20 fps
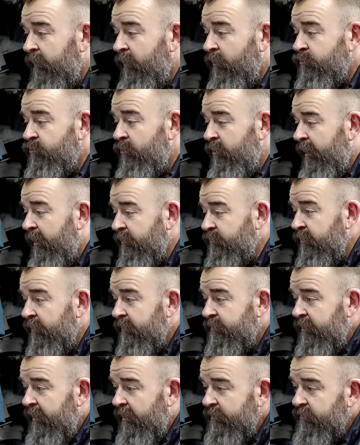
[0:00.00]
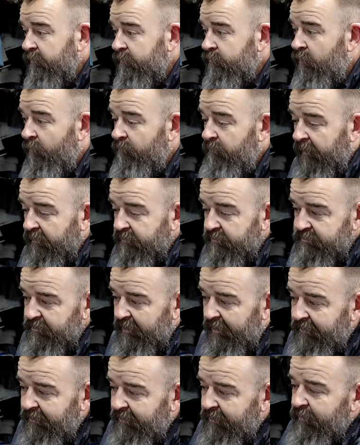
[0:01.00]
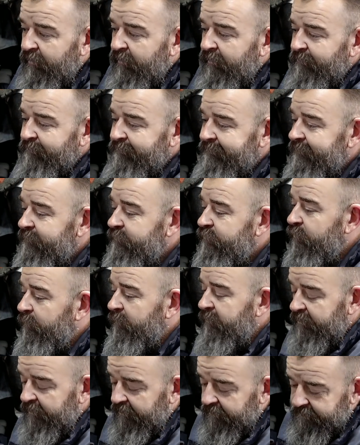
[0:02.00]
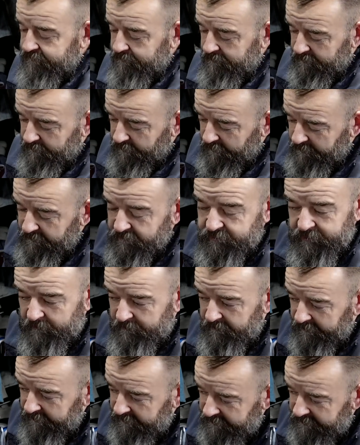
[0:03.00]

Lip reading: So yeah, it's a nice little compact design. Some of the workmanship on